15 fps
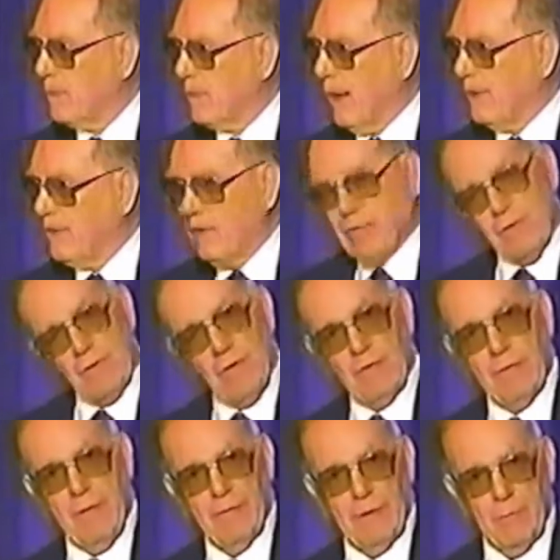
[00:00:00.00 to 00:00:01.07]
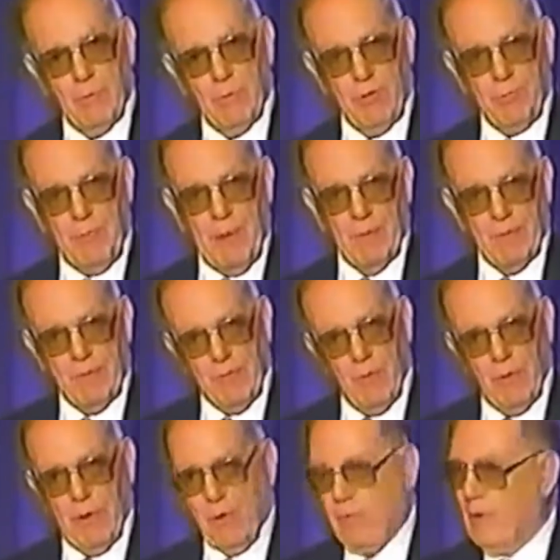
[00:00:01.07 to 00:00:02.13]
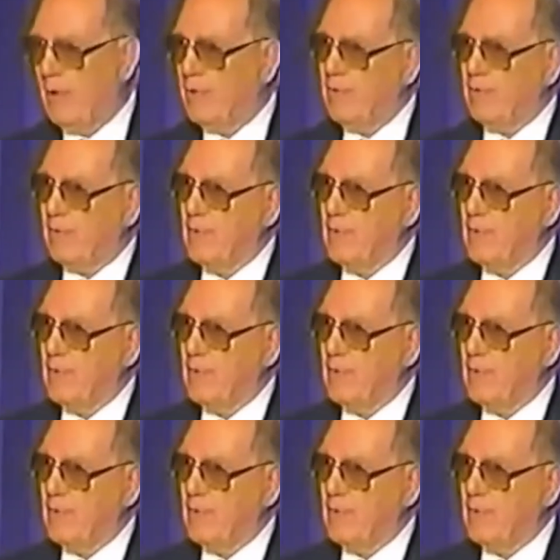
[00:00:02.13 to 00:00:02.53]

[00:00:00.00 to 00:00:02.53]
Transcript: 1967, the British pound sterling crisis.